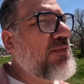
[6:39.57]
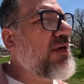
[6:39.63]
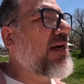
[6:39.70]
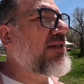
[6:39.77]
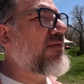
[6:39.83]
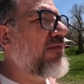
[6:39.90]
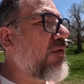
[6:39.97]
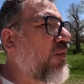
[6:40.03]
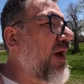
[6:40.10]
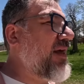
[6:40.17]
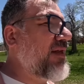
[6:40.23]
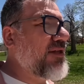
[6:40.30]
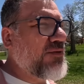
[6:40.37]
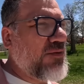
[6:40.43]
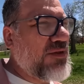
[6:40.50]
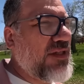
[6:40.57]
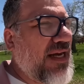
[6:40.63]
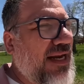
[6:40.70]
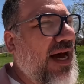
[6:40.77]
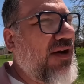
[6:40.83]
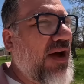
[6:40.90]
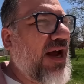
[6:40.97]
because of the way this was
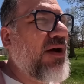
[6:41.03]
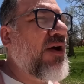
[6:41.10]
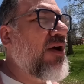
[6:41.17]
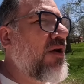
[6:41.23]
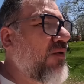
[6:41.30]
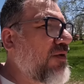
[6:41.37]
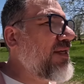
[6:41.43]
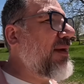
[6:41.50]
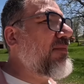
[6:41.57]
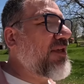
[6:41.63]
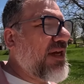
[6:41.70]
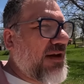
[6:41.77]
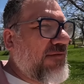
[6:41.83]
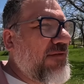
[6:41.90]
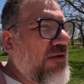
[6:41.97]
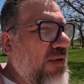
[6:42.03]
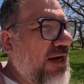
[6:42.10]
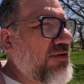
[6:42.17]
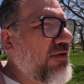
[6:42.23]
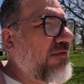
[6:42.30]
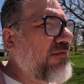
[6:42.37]
laid out, I was able to get a few extra